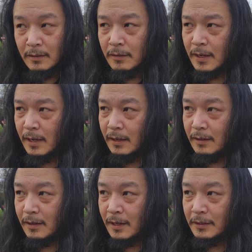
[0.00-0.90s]
Yeah,
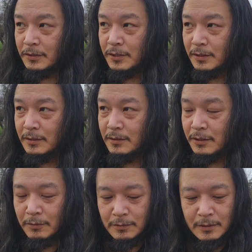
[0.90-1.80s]
I just
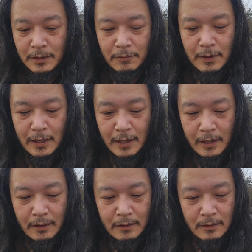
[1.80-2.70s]
don't see
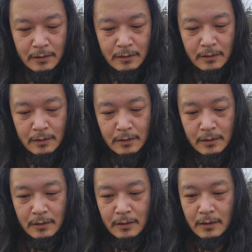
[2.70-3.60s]
why.
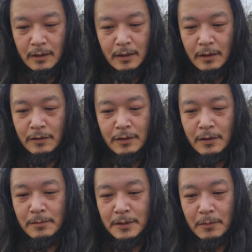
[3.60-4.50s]
In
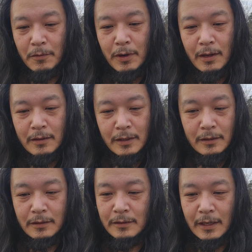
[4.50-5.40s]
terms of quality,
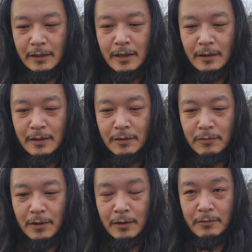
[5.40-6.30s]
there's like nothing
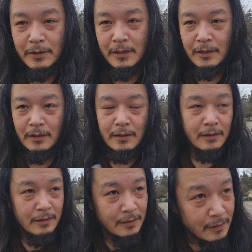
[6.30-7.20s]
wrong with it.
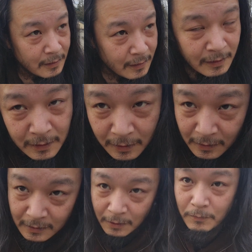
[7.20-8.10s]

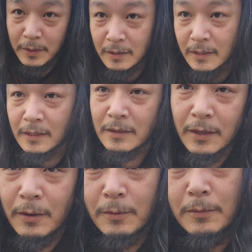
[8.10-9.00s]
There's like really
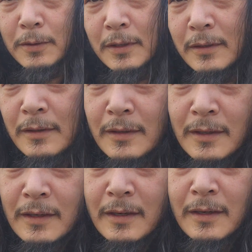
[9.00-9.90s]
no
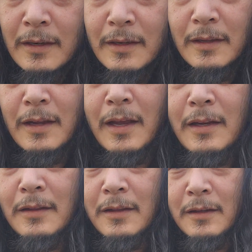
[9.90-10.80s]

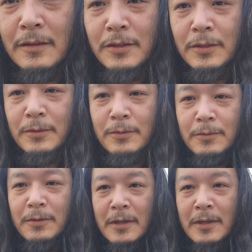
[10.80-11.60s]
anything to